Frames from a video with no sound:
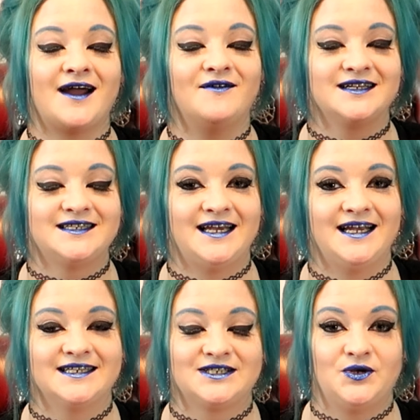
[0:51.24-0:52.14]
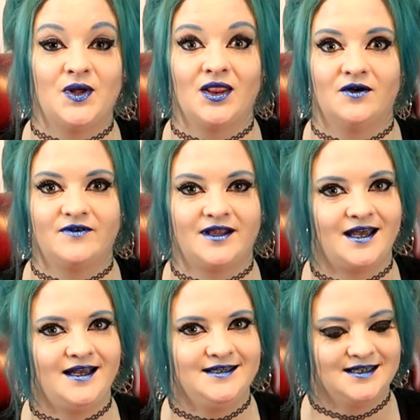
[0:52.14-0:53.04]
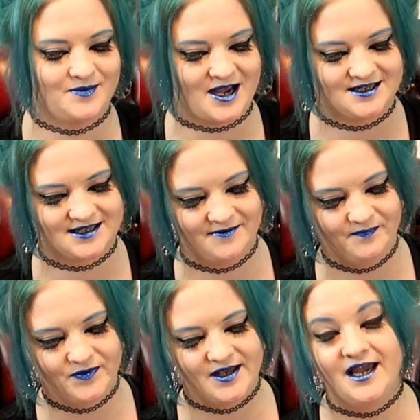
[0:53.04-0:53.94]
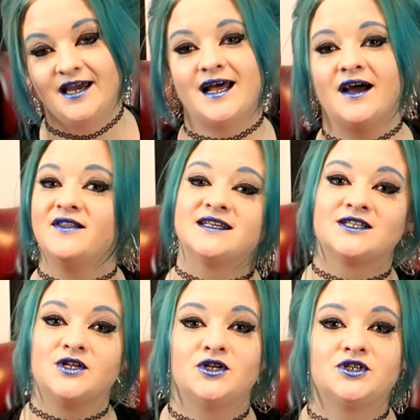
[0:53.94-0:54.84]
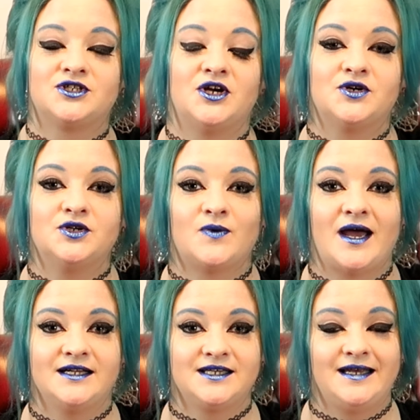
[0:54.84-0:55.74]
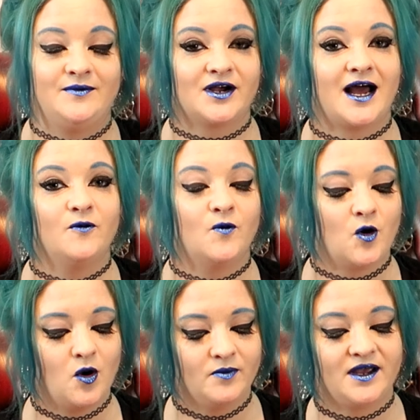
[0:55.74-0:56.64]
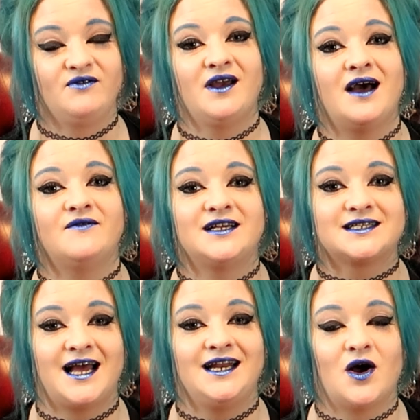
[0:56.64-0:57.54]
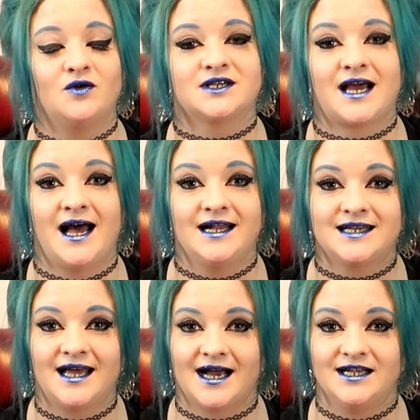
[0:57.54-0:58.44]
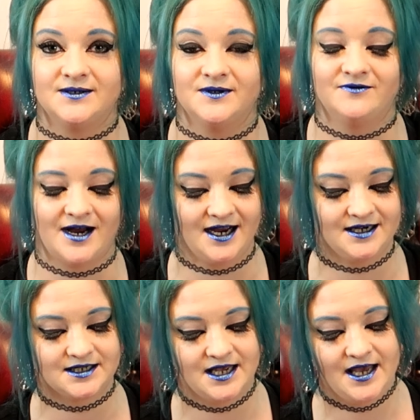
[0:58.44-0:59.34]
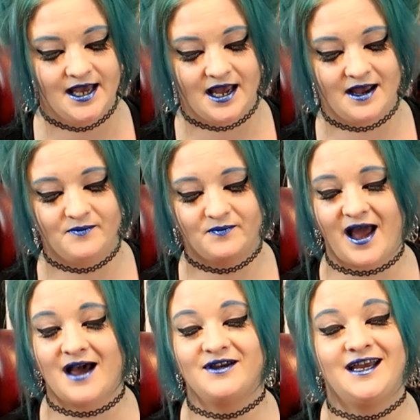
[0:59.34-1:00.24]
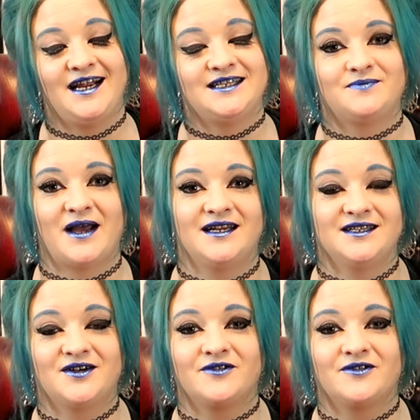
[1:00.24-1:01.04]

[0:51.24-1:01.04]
guaranteed to love their heated bed. Now this is not just a good way to keep your cat warm, but if you have a slightly older cat, like I do with Rags, um, having a heated bed is a